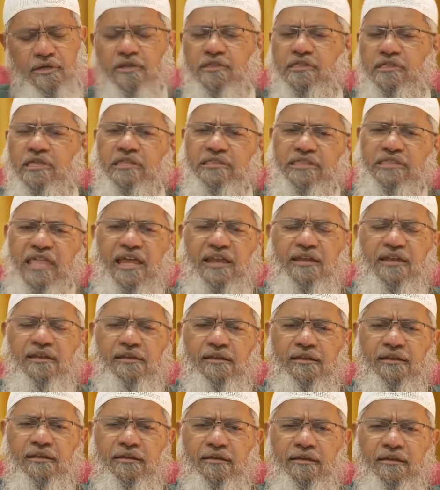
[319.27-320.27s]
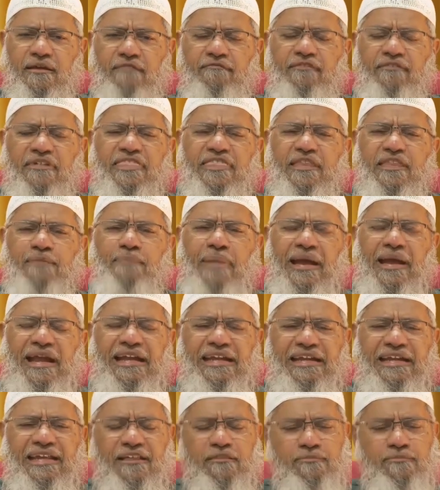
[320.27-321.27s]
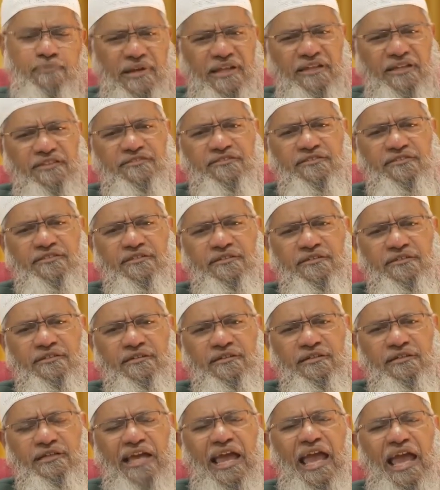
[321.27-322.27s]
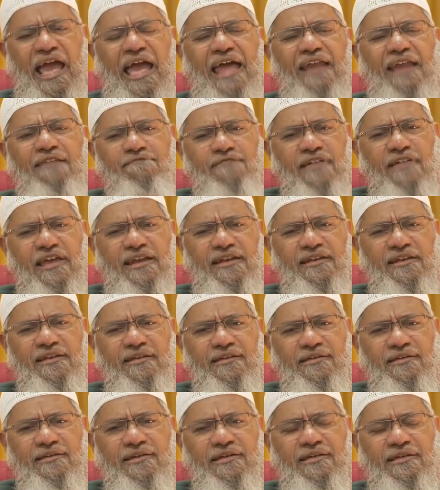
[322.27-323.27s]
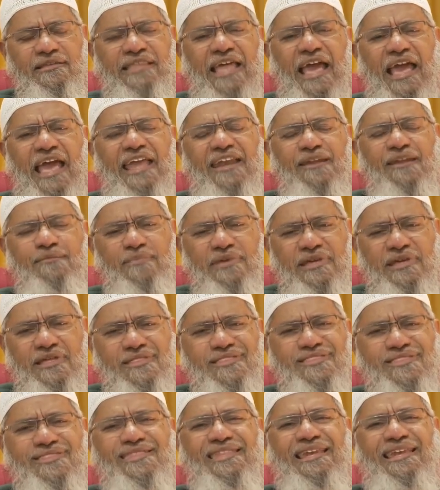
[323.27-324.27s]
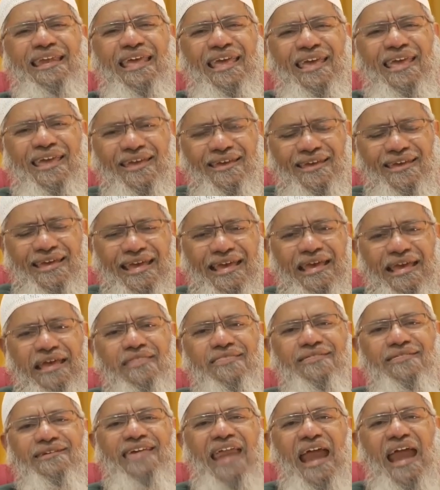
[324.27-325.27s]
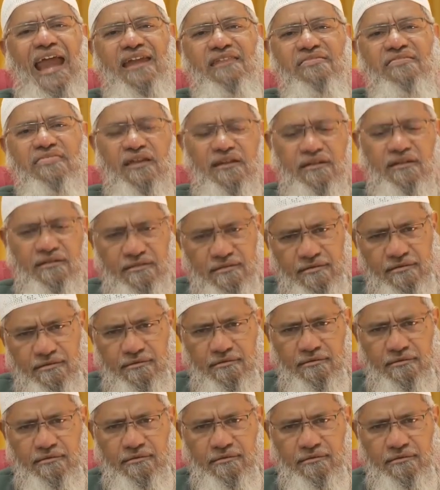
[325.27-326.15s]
He said, then when the battle takes place and when the enemy slay his grandson,